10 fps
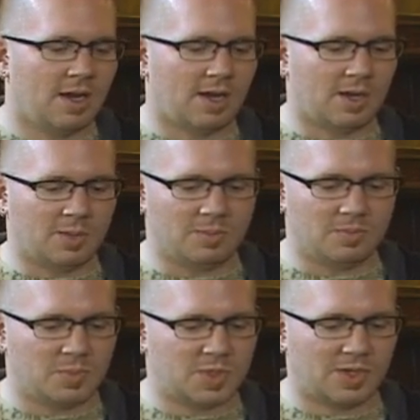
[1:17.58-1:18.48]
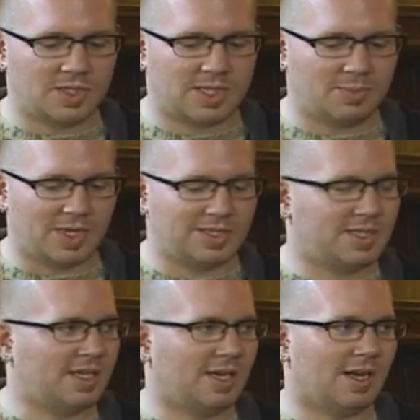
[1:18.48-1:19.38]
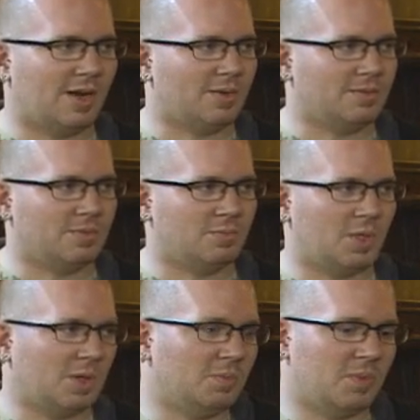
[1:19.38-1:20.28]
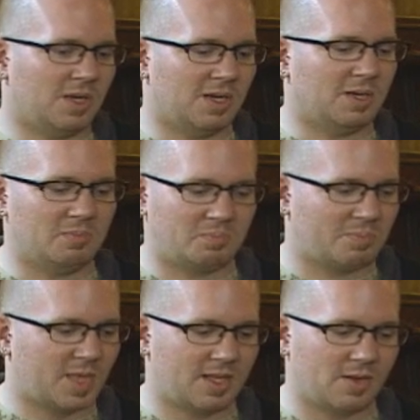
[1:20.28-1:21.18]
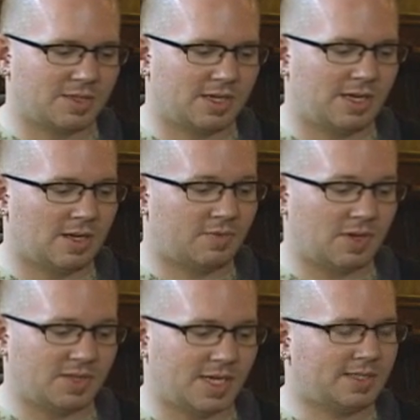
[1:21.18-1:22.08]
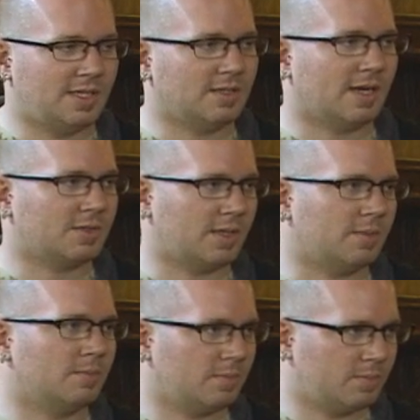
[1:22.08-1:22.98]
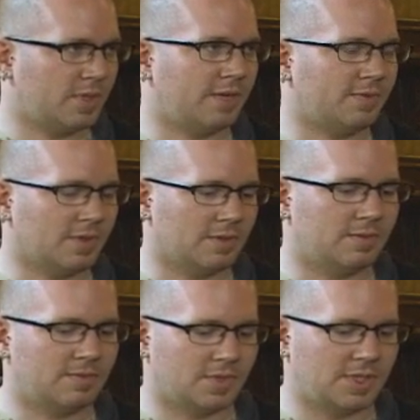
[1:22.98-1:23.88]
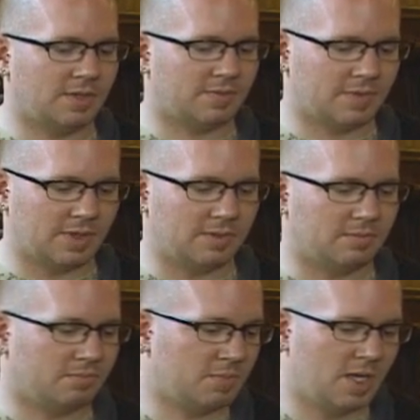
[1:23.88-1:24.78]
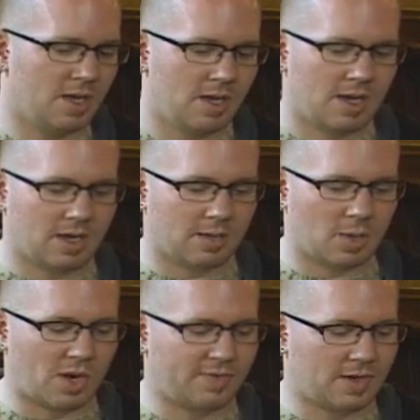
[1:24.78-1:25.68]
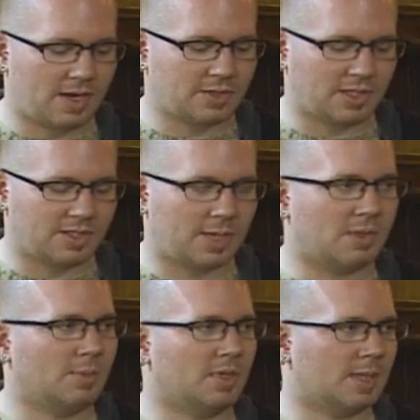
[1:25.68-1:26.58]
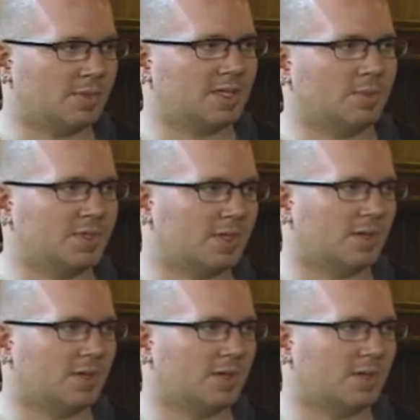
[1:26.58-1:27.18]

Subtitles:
And so I just kept like seeking it out, and then I was lucky enough when I was 18 to actually play for Steve, and my wife and I actually sang with him a couple summers